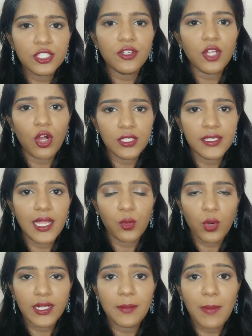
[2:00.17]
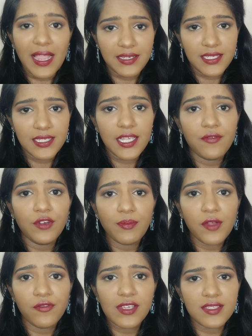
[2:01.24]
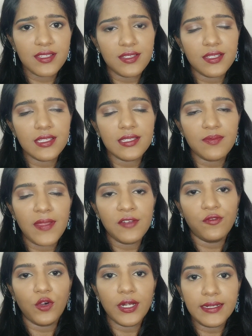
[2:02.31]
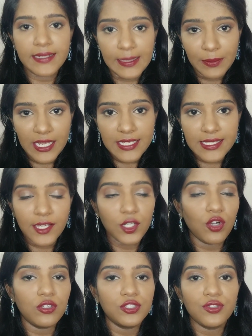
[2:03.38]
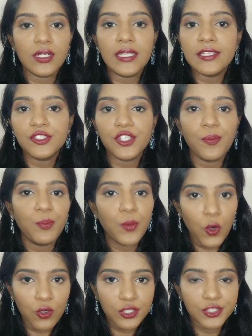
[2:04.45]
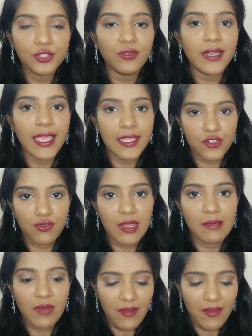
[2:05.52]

out all the unwanted bacteria from your face, since this is meant for deep cleansing and also cleans your pores to an extreme